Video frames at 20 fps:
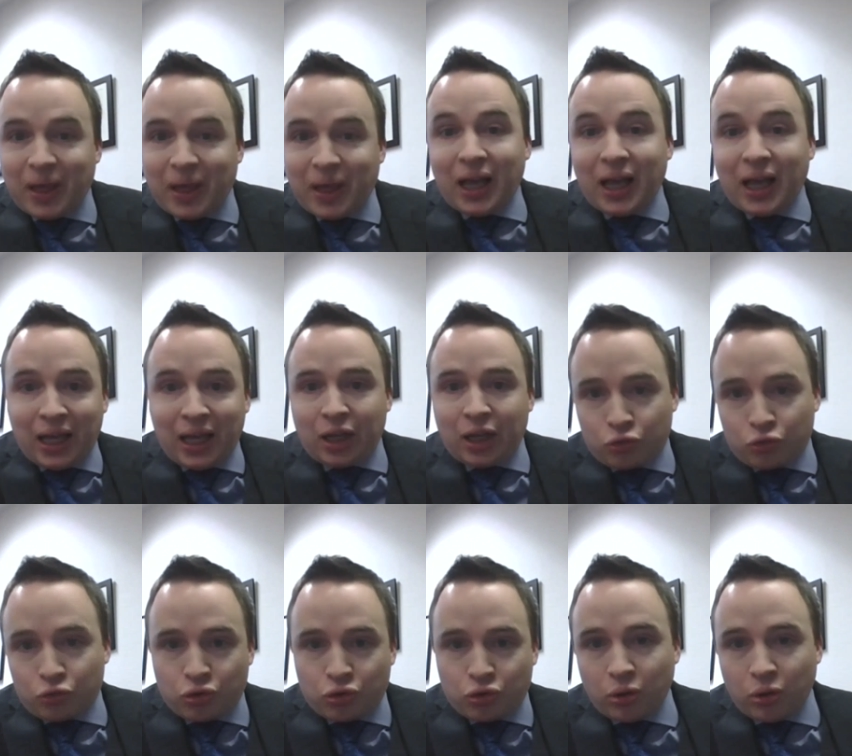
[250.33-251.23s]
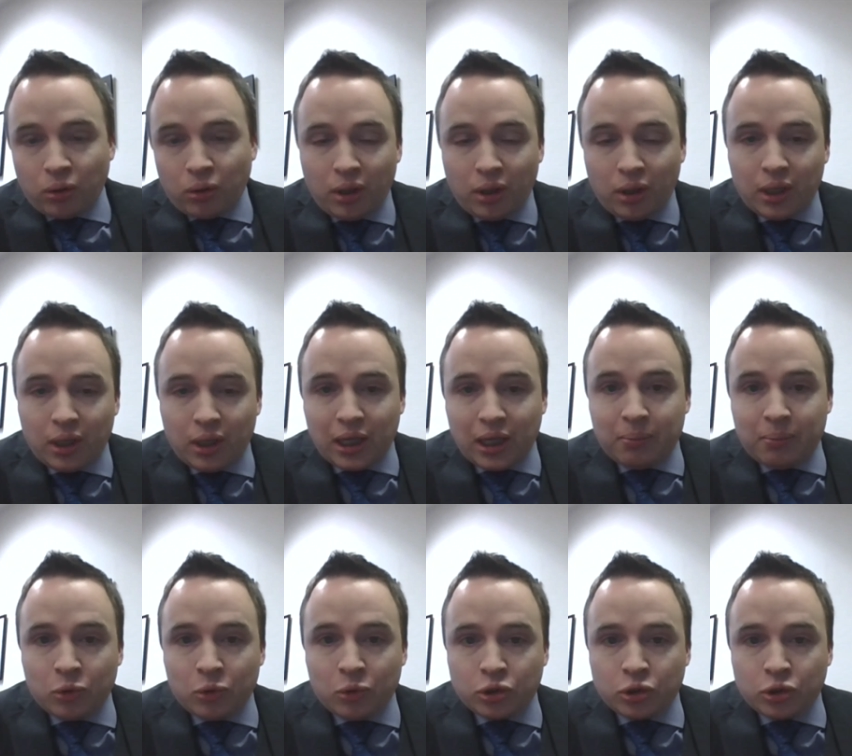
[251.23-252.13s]
I control
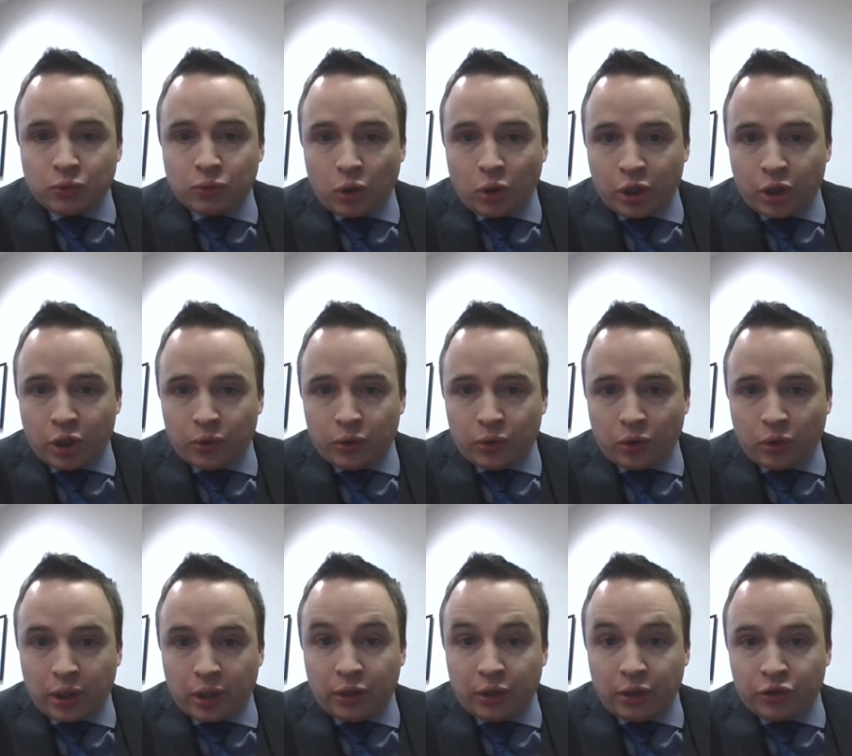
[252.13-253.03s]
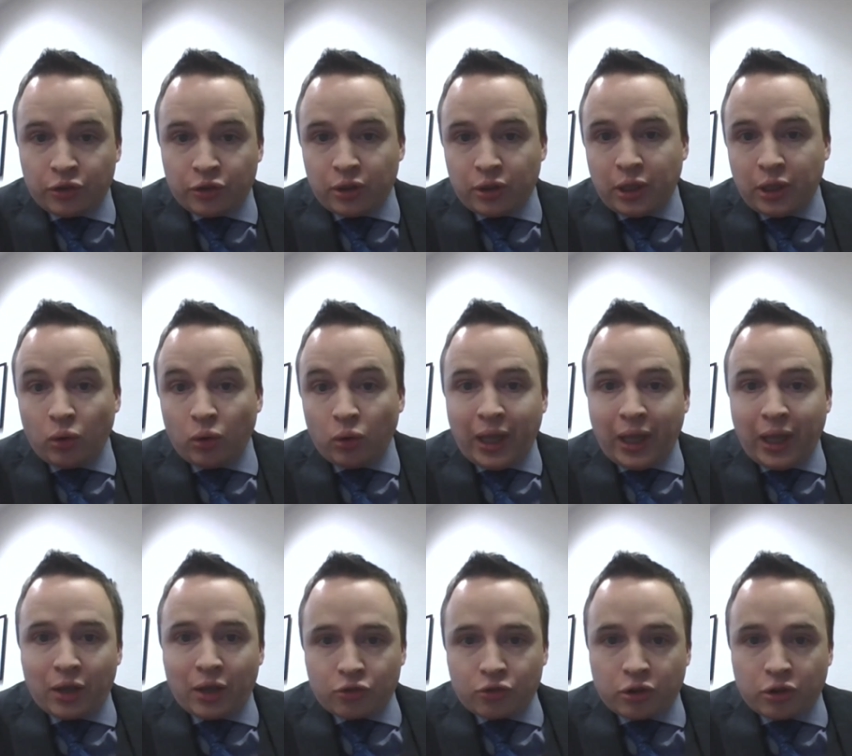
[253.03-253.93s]
much of what goes on, and certainly all the
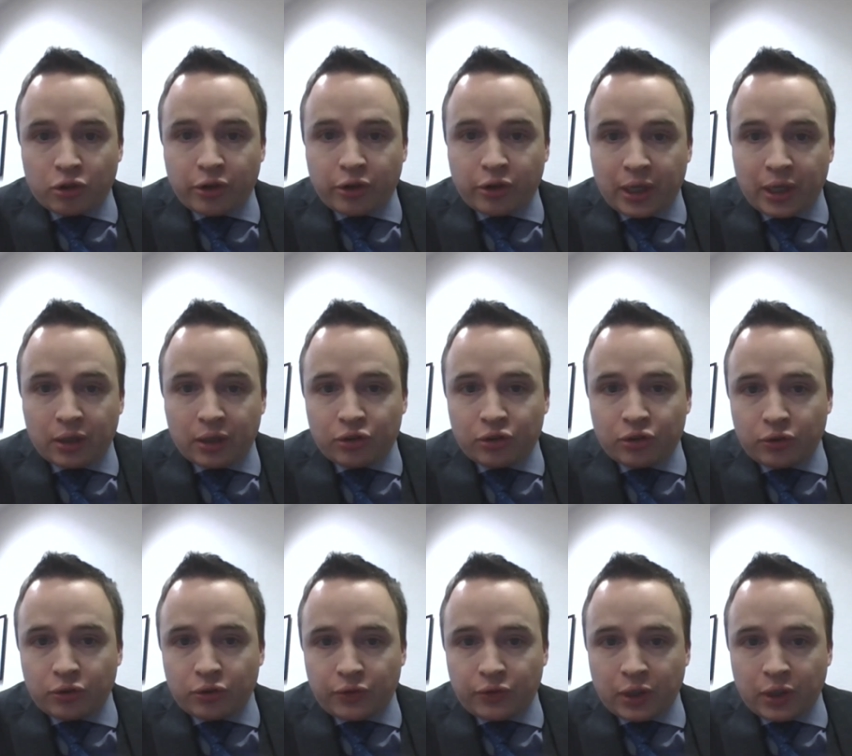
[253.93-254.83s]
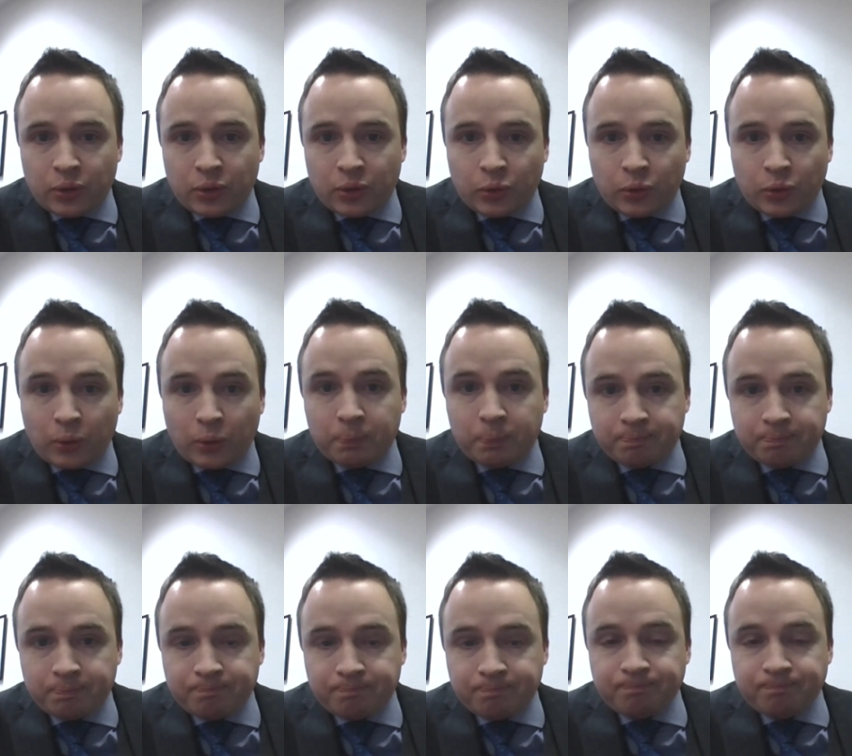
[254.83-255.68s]
extracurricular stuff that goes on.